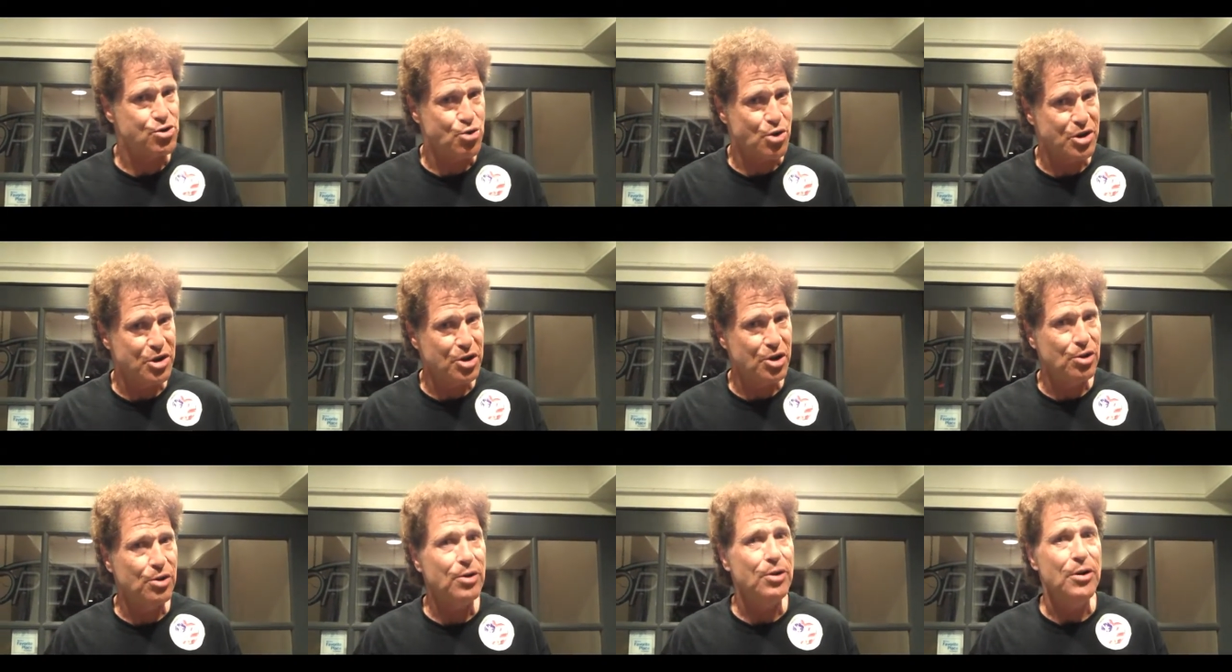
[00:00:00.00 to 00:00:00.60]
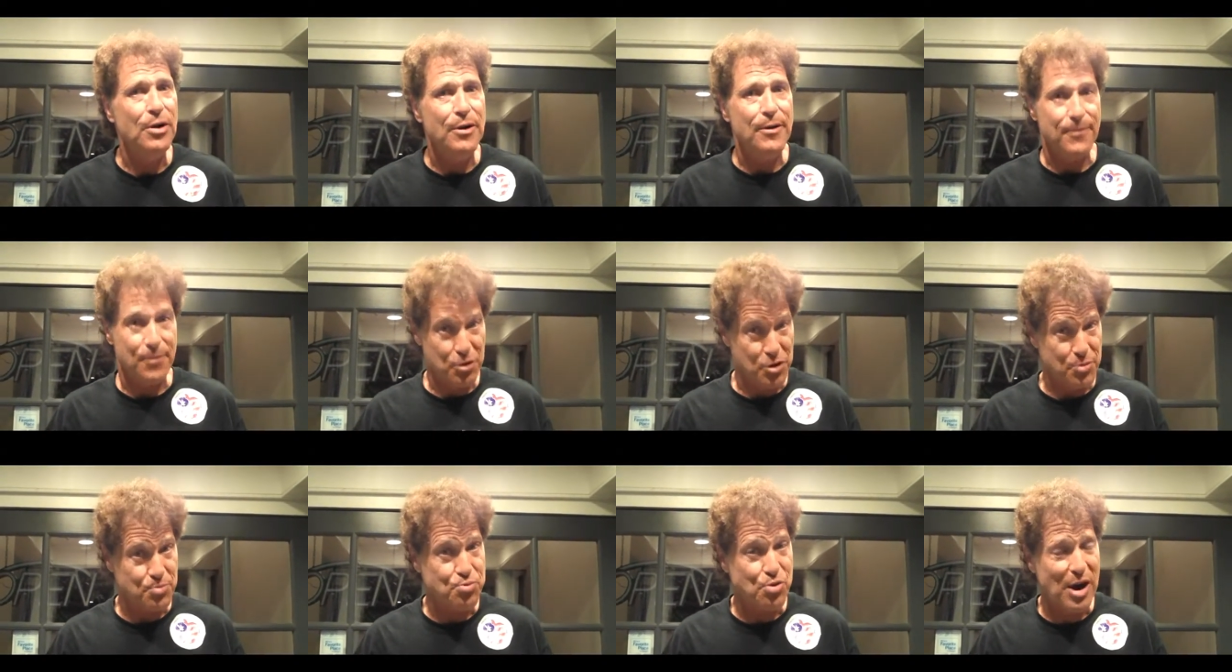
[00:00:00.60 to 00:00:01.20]
Grill
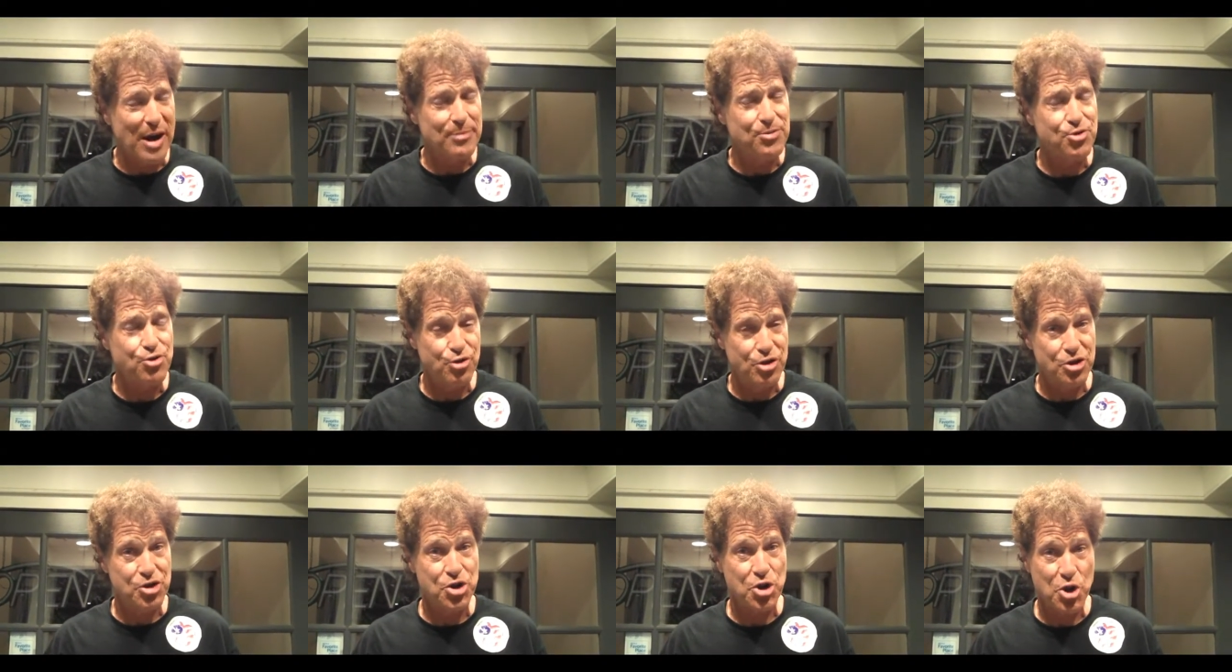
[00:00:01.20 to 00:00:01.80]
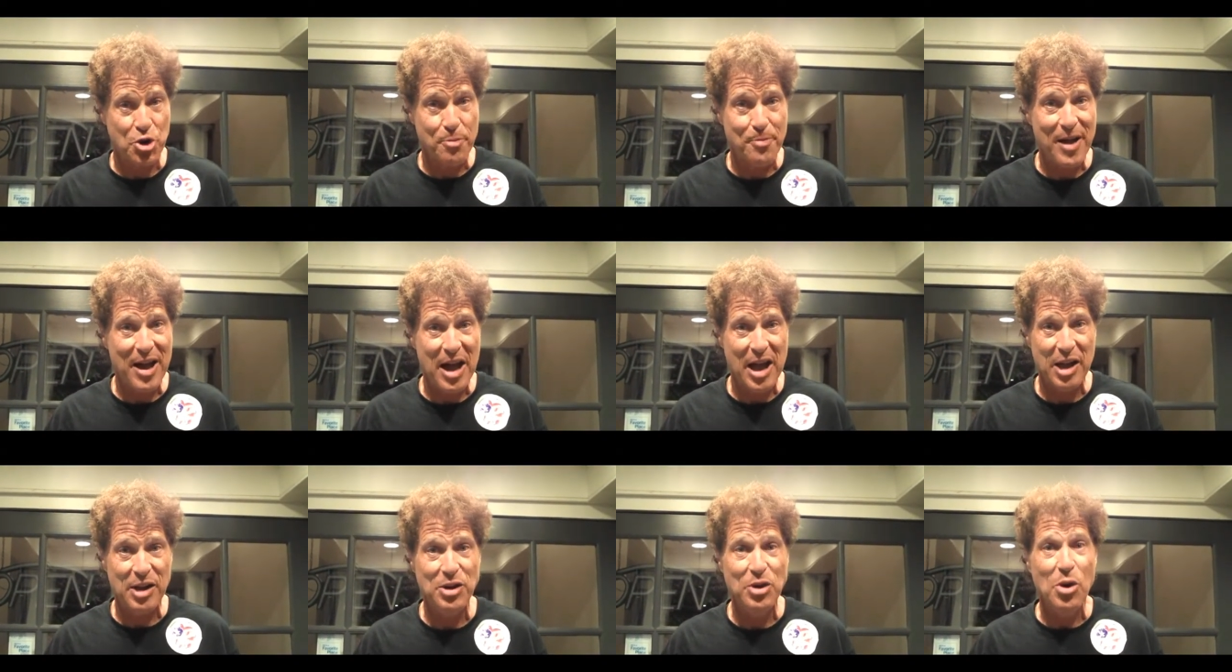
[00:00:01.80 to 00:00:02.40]
for the Front Street
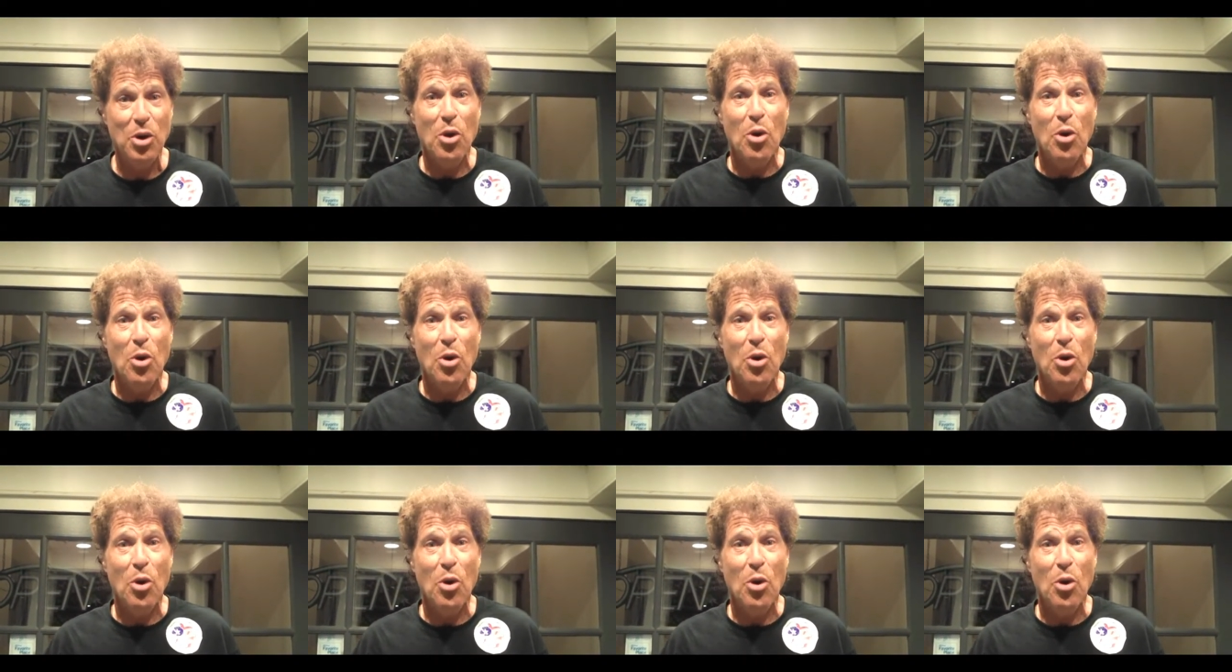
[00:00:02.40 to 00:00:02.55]
turbine.